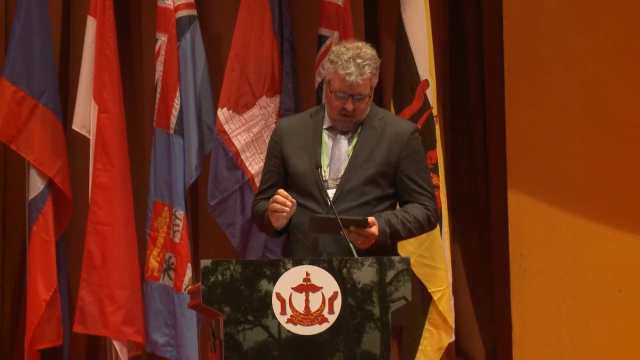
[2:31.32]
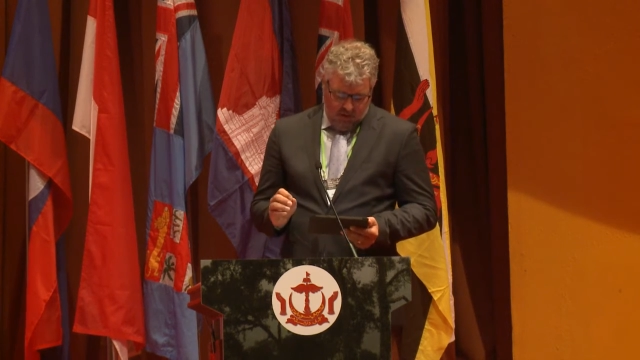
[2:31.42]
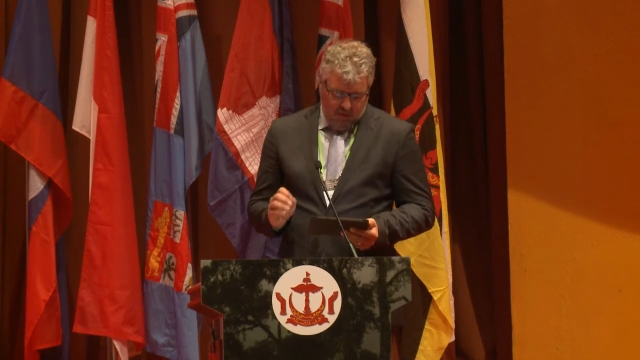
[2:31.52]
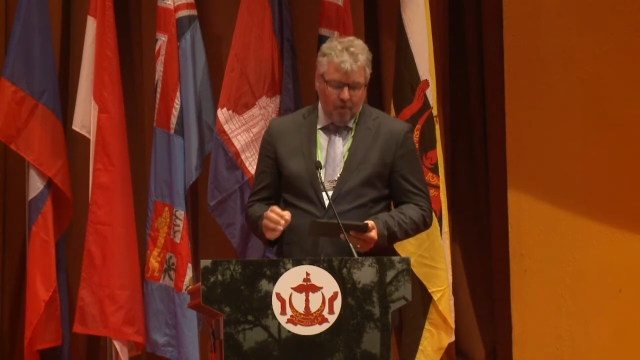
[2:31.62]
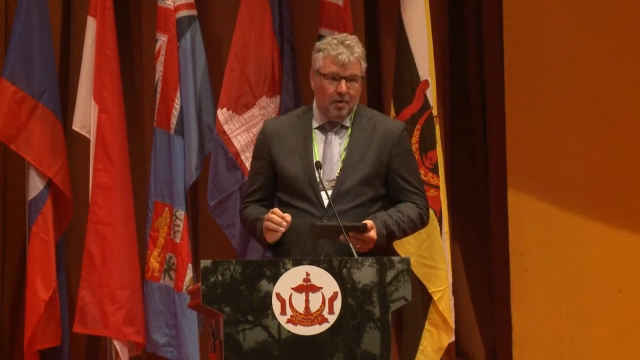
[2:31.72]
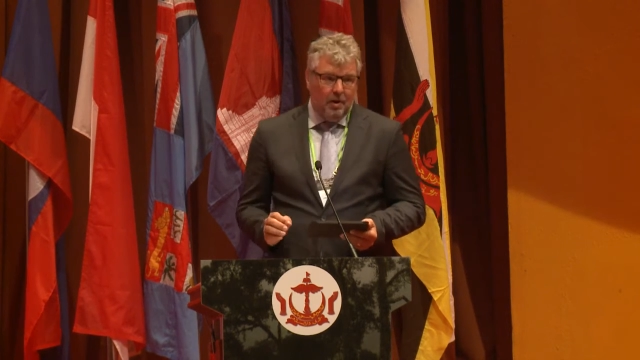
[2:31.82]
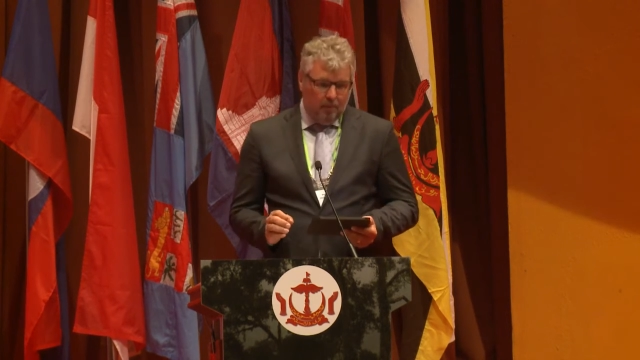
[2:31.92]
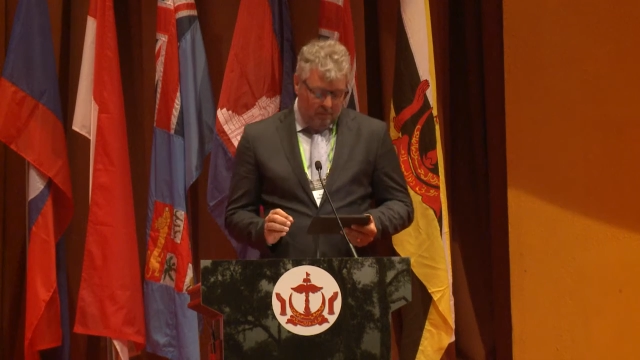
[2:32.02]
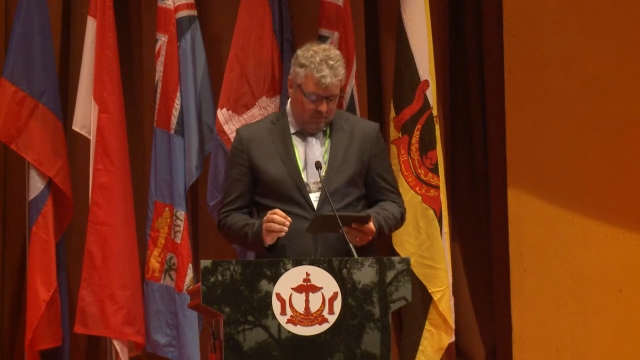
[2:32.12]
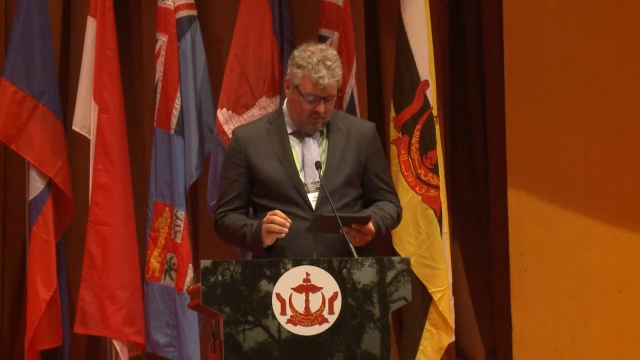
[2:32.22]
Thirdly,
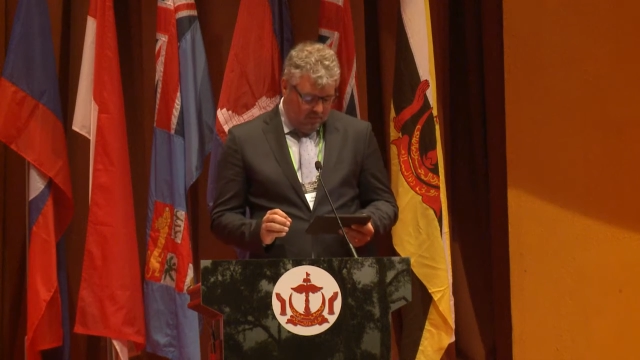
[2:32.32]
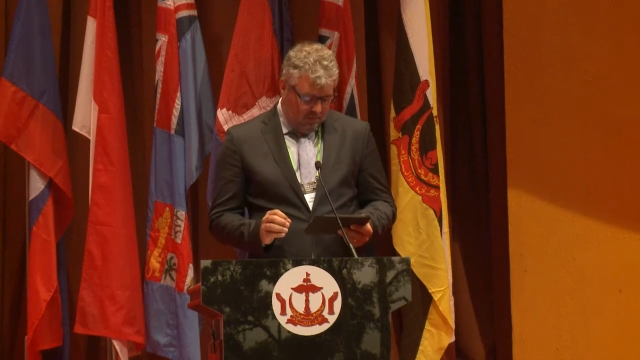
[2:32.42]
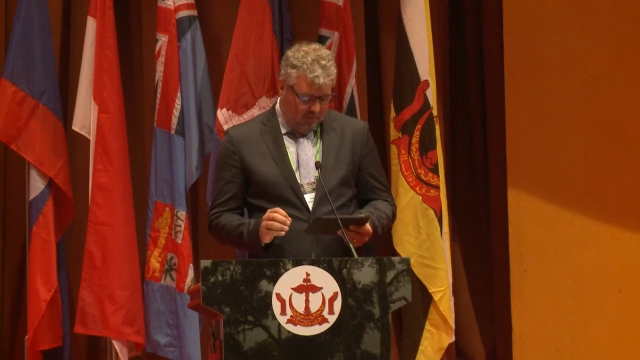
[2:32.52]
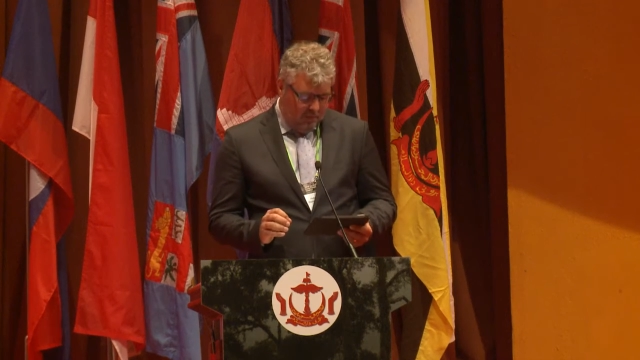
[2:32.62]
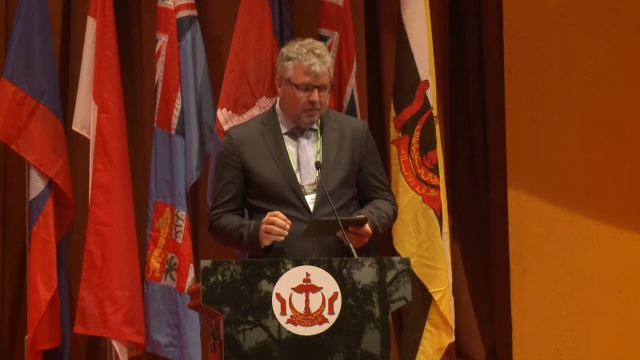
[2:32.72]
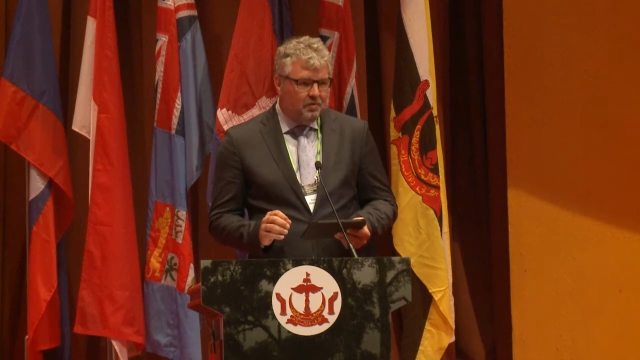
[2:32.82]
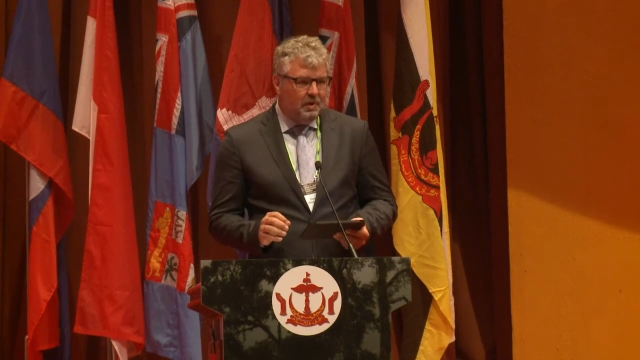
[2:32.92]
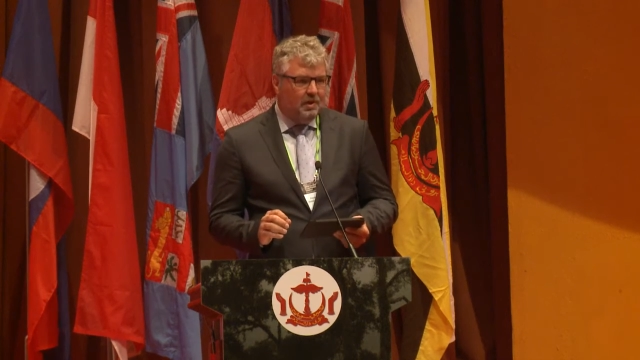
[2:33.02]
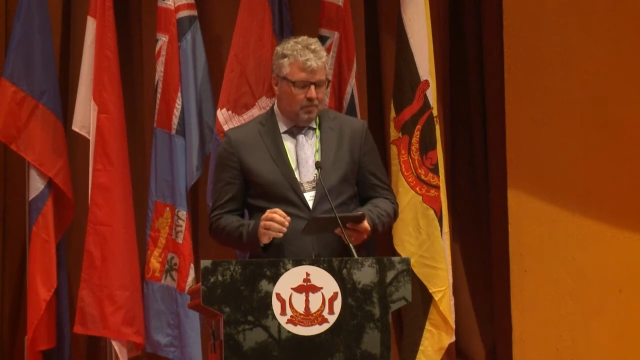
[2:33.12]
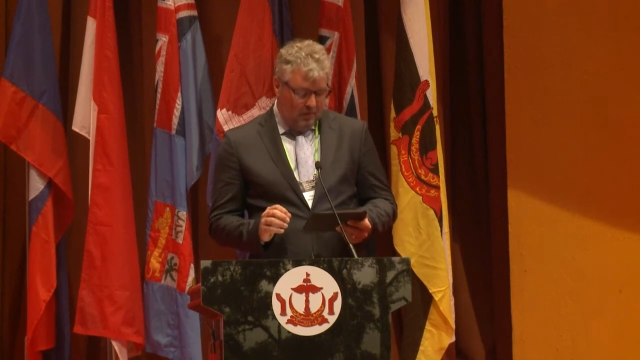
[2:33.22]
we
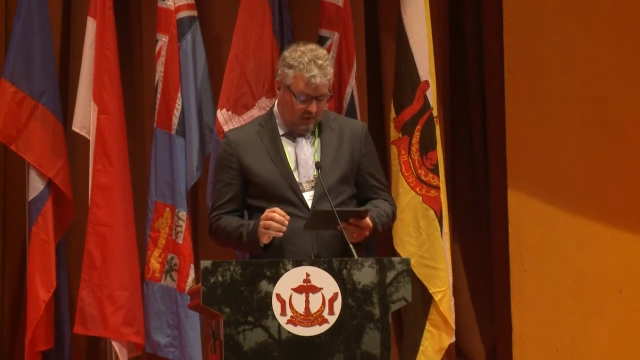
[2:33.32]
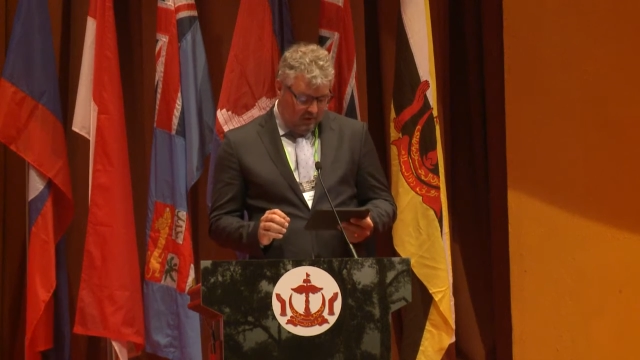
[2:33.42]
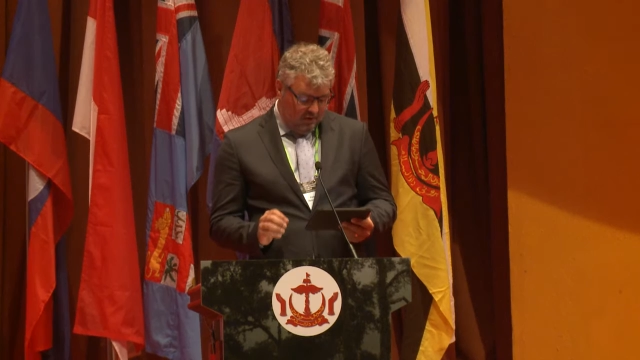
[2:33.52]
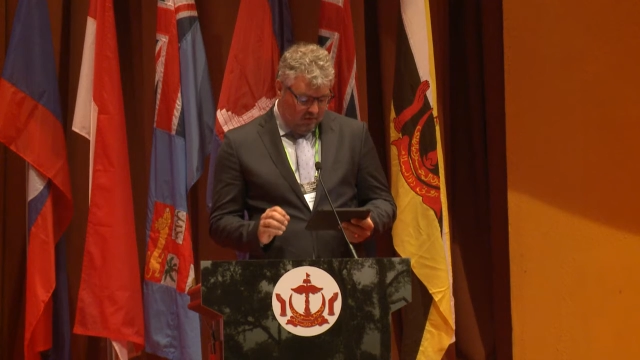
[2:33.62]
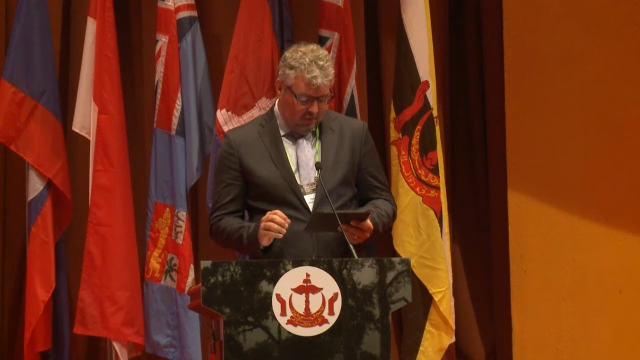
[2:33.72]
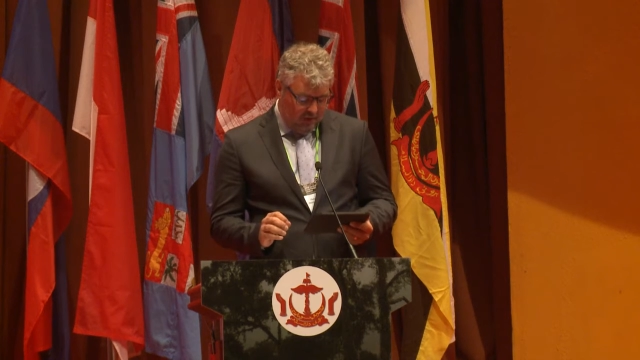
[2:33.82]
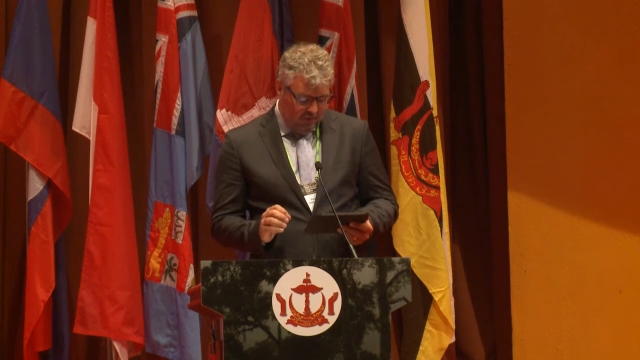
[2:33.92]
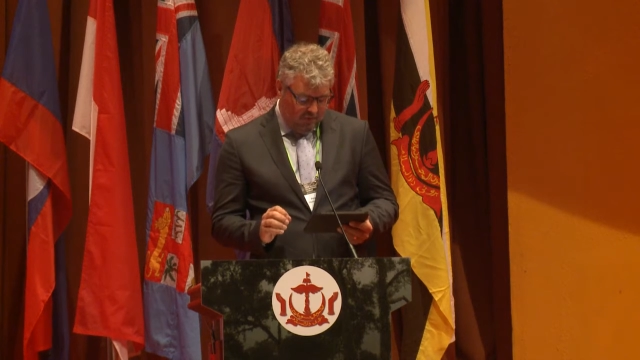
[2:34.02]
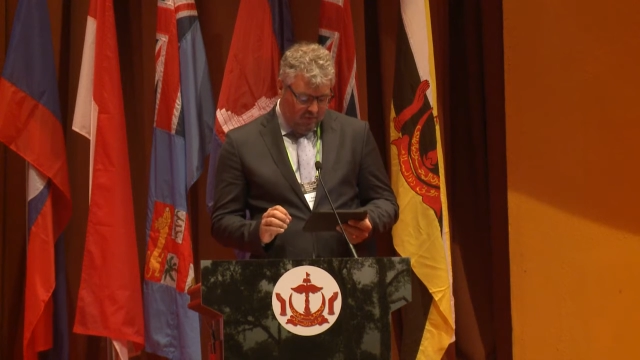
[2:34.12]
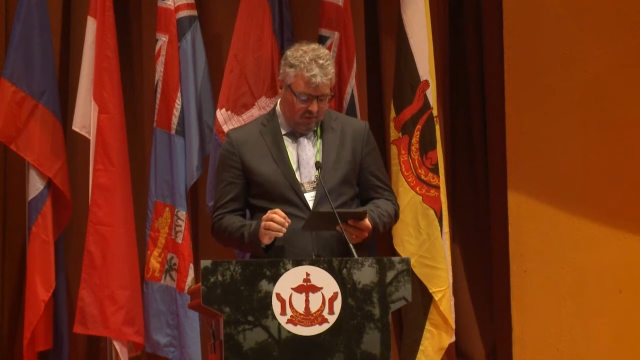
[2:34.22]
seek to integrate
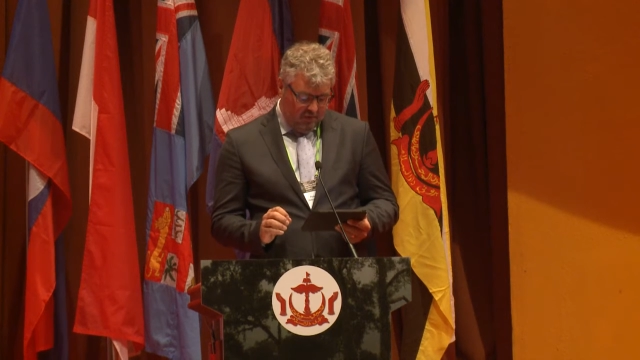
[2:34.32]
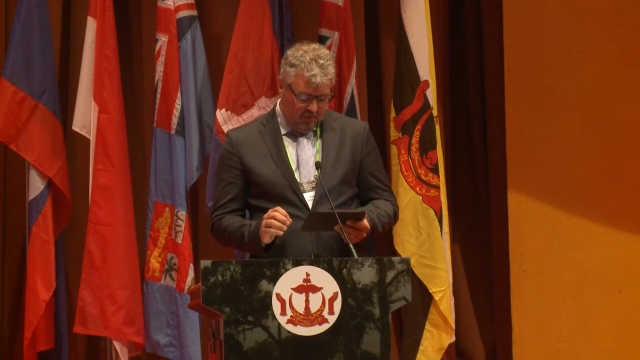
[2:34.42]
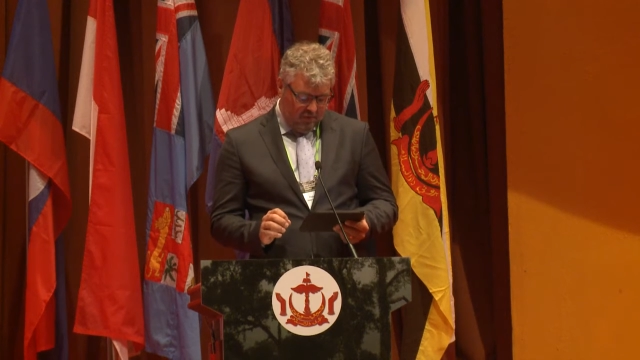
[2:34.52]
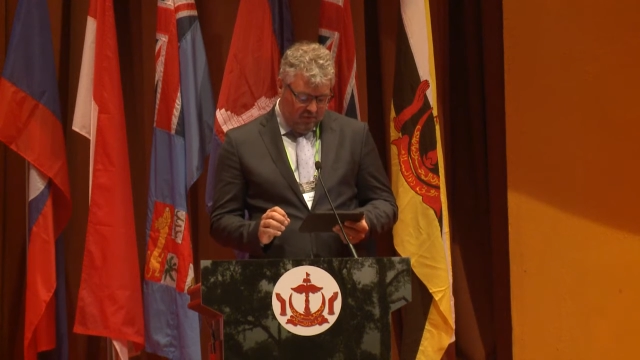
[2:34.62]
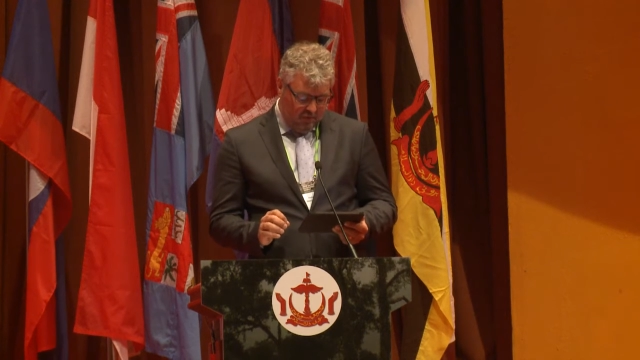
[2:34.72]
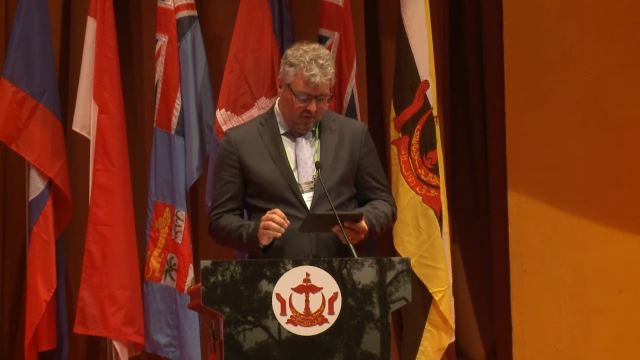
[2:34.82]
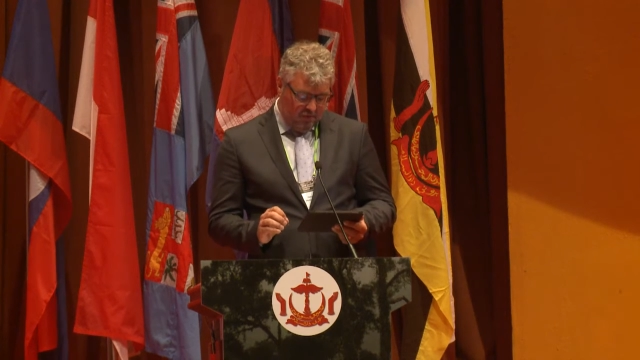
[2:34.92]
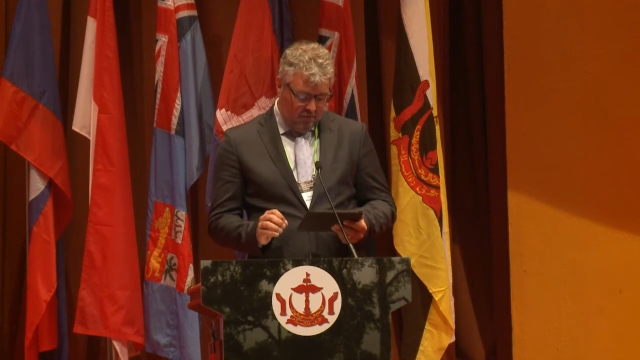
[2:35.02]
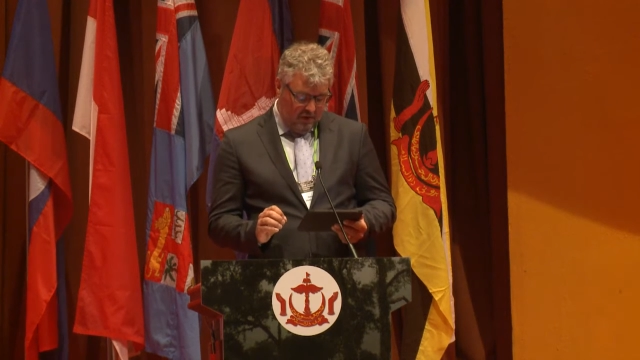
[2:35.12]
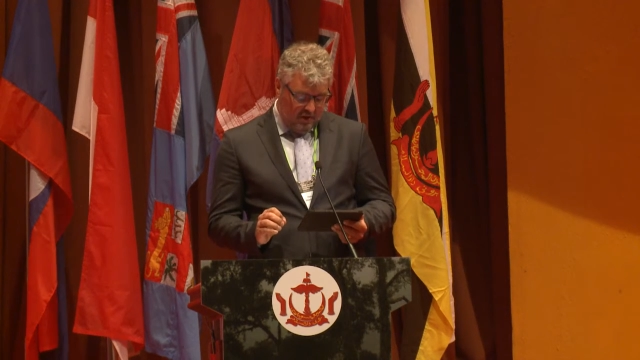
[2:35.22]
forest and
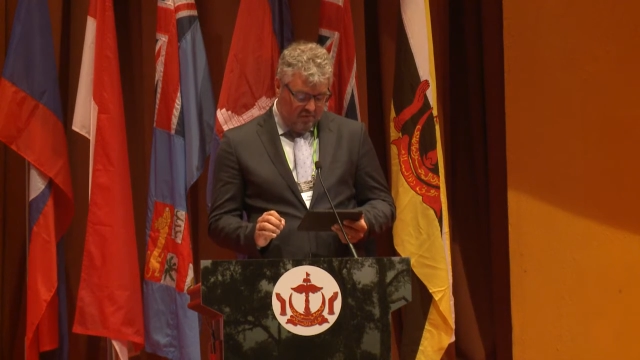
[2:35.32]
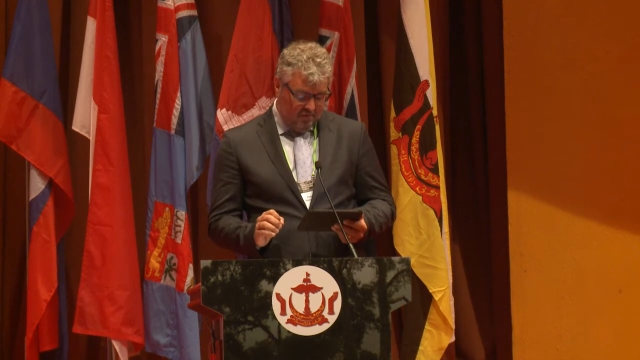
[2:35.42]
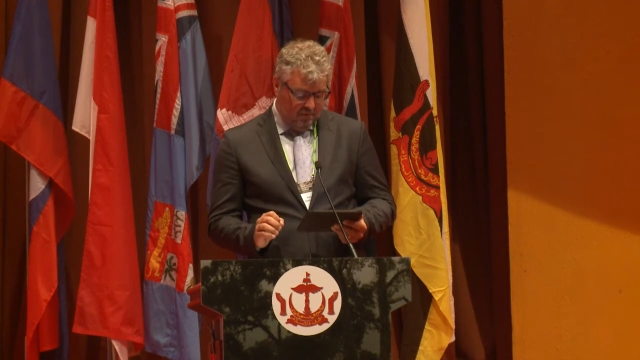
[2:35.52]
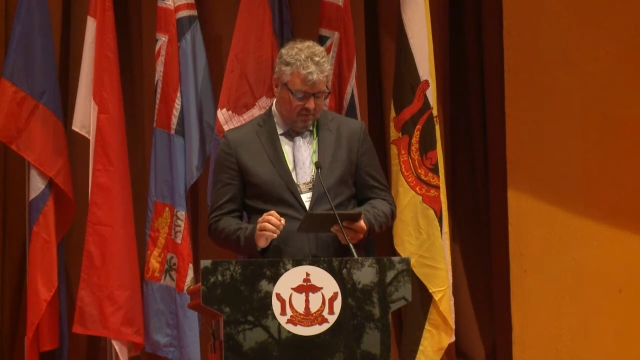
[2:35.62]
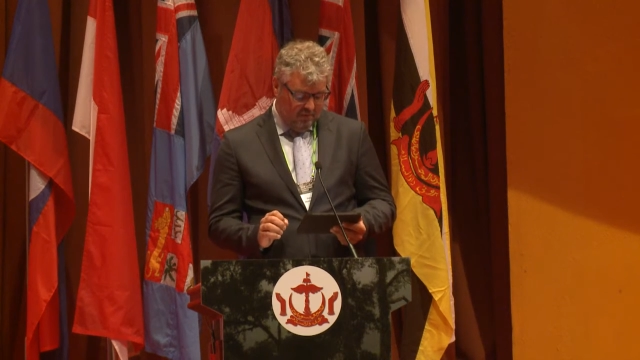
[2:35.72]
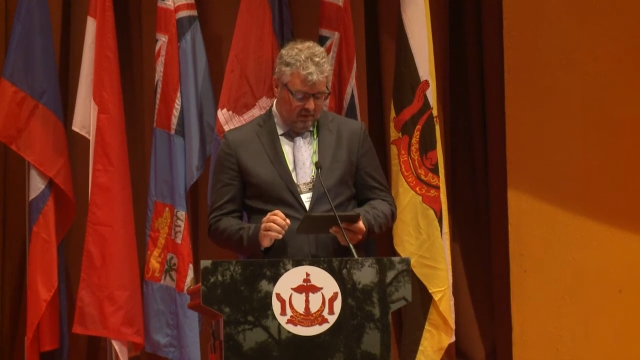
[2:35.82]
forestry issues